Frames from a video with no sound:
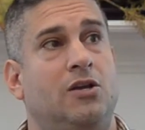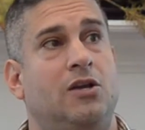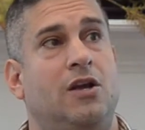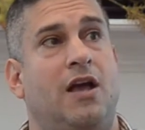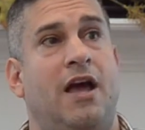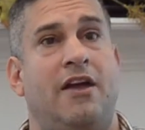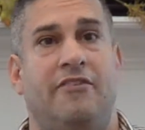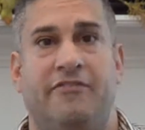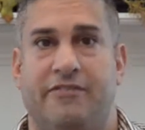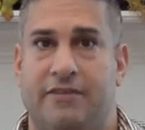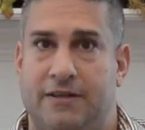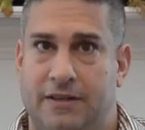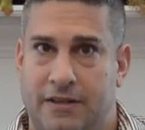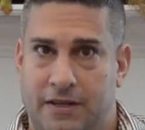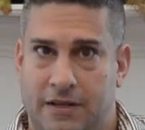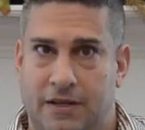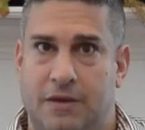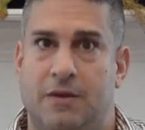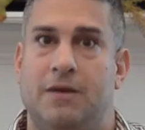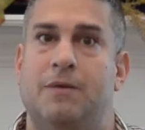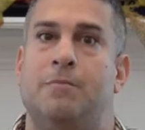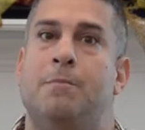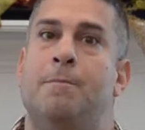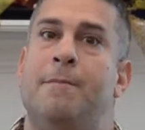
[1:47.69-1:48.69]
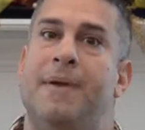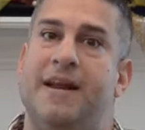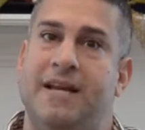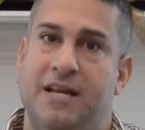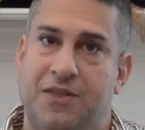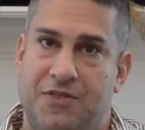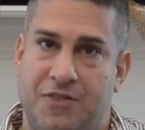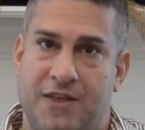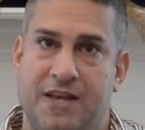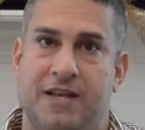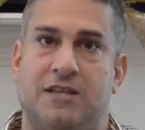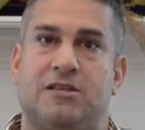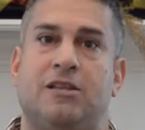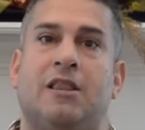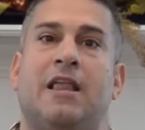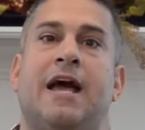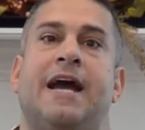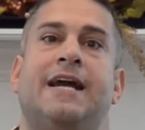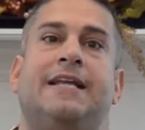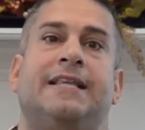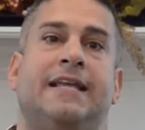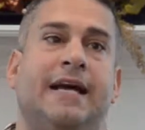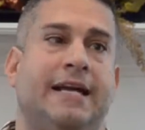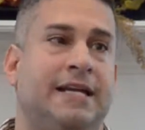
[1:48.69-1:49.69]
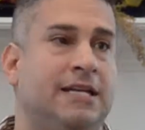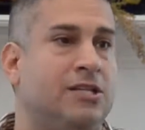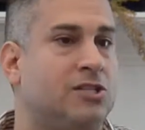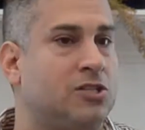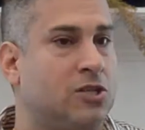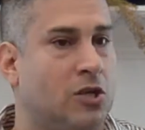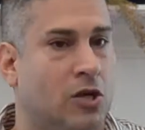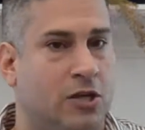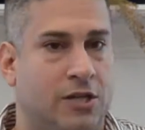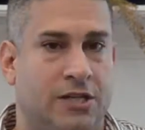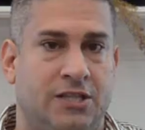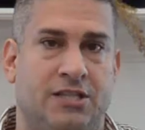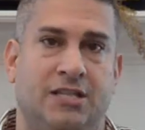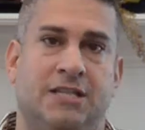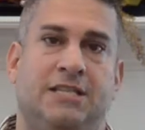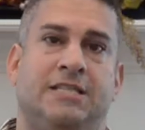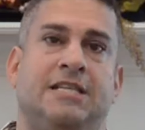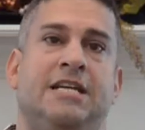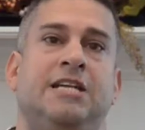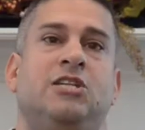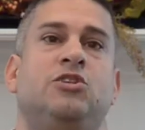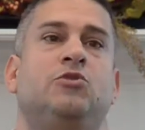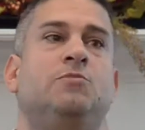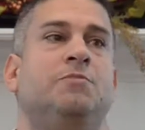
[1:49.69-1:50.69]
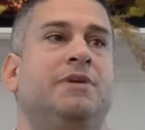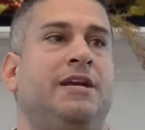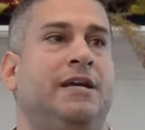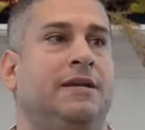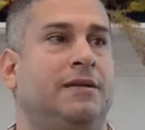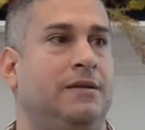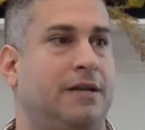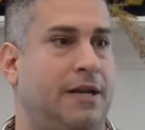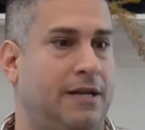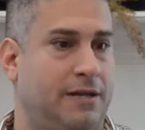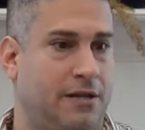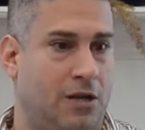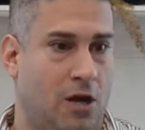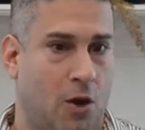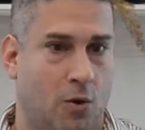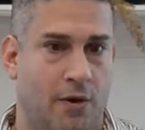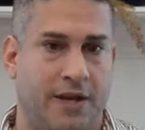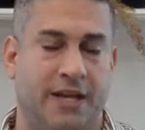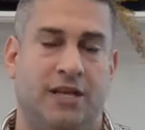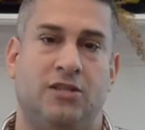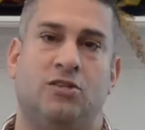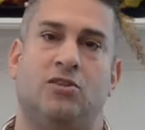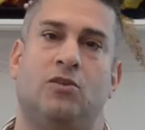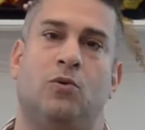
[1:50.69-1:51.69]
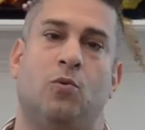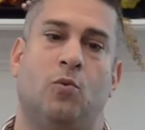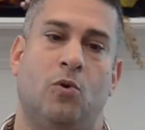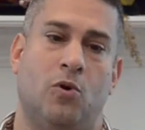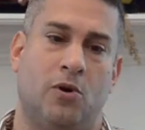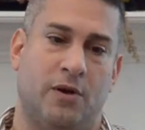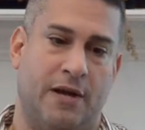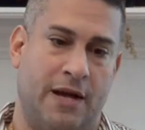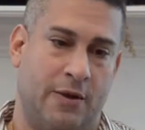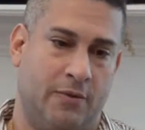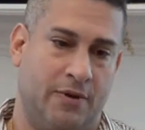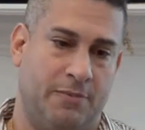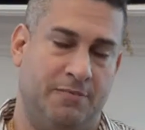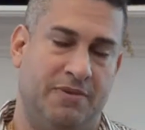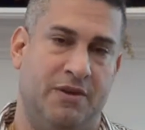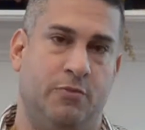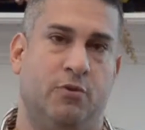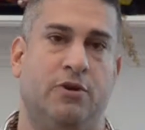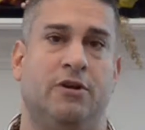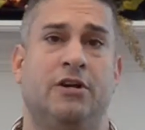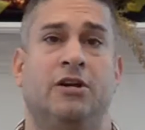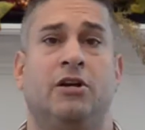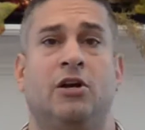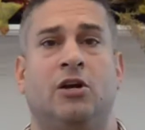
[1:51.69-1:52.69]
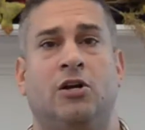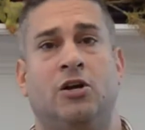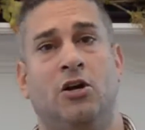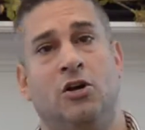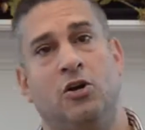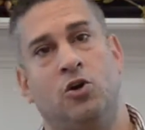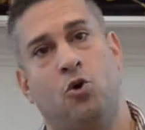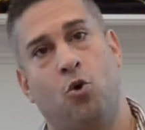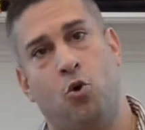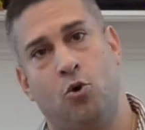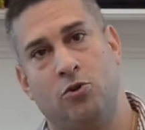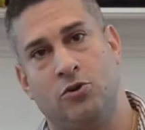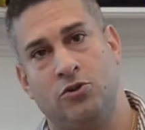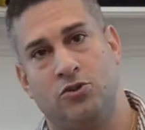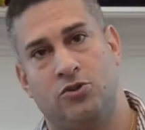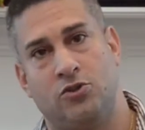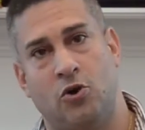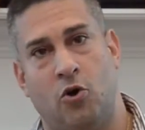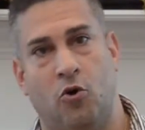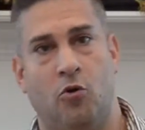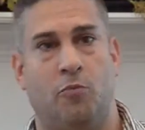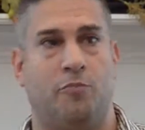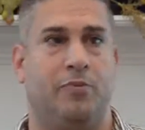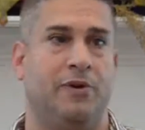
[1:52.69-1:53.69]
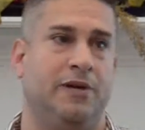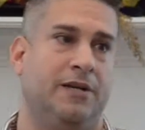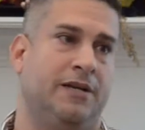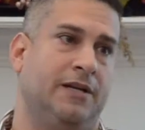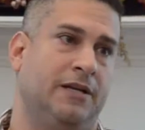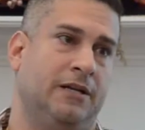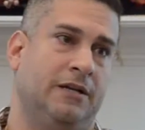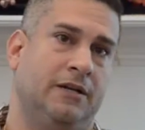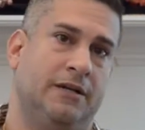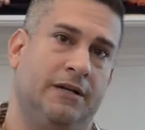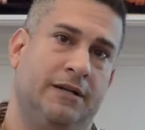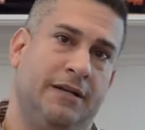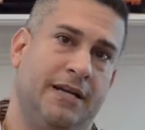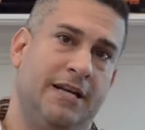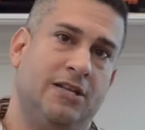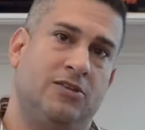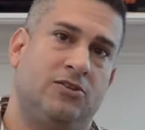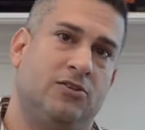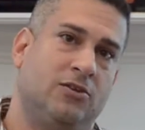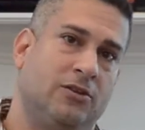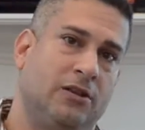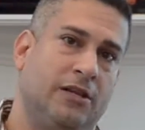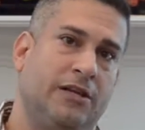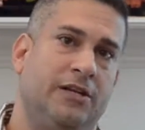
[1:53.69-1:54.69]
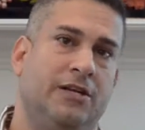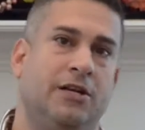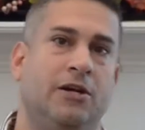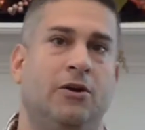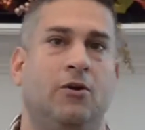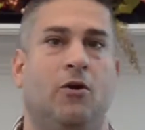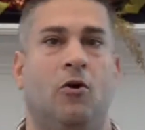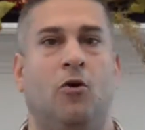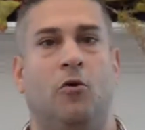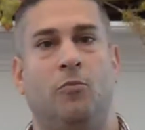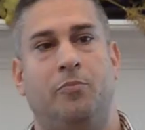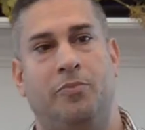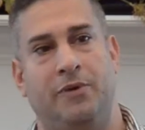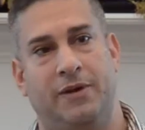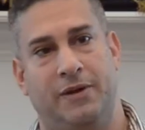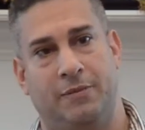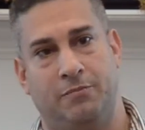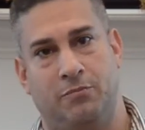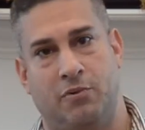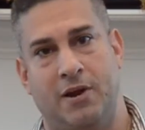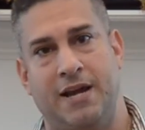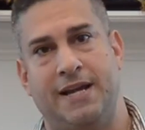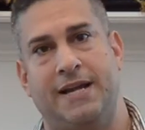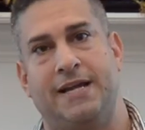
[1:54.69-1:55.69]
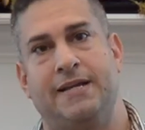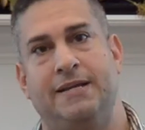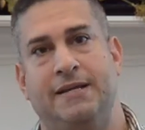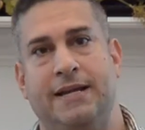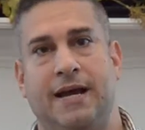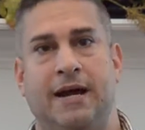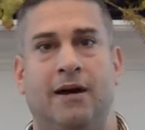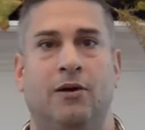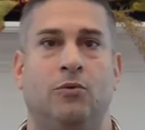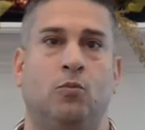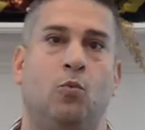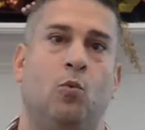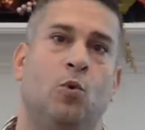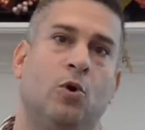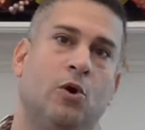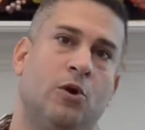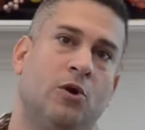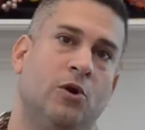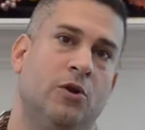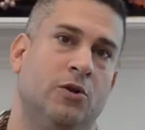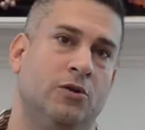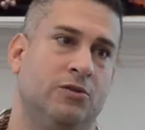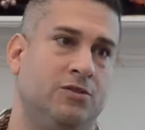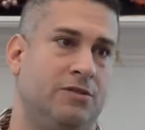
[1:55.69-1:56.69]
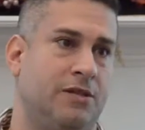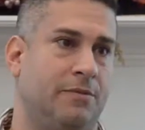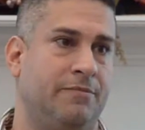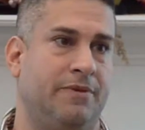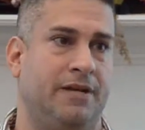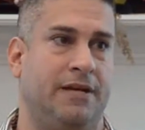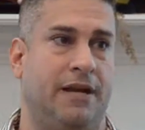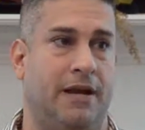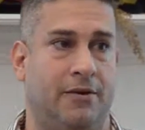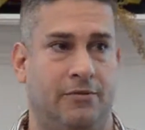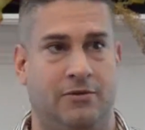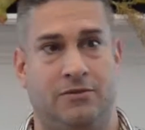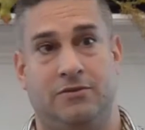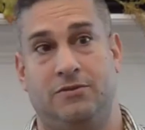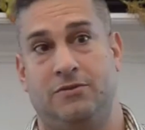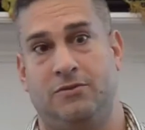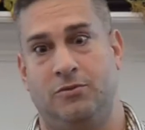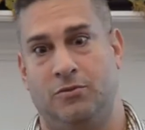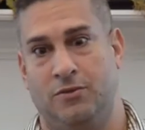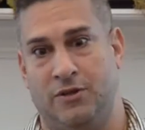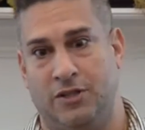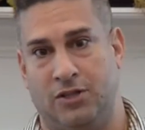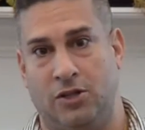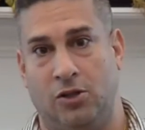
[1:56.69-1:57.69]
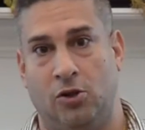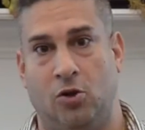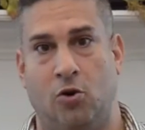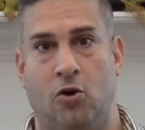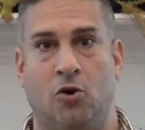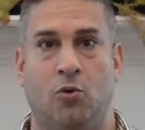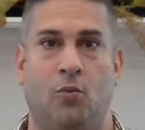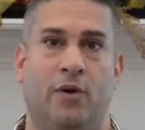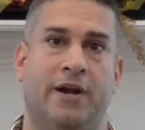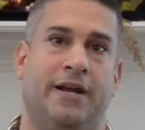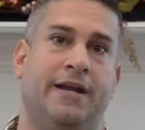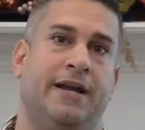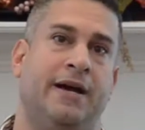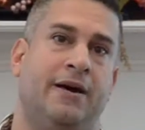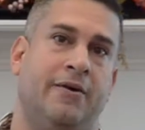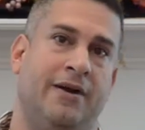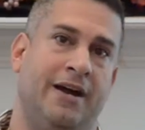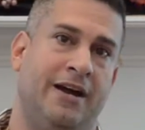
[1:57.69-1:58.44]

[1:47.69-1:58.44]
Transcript: And many things like that He started to teach me, and going into the Word, I would be with a concordance open and an interlinear open, breaking down words. I mean, I was doing it the long way now.